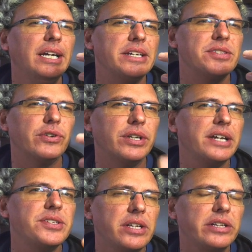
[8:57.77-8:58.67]
Is there a
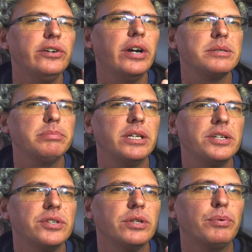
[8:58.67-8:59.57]
nice clear
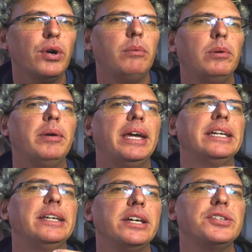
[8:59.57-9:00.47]
explanation of the problem and
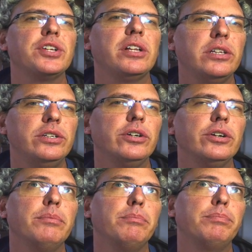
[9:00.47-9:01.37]
a nice
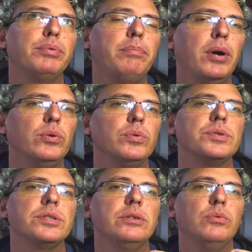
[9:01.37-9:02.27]
clear
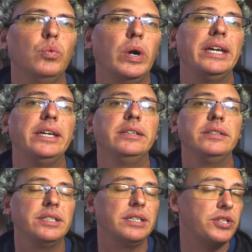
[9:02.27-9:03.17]
proposed way
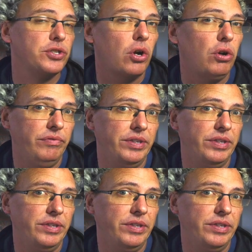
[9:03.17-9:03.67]
to solve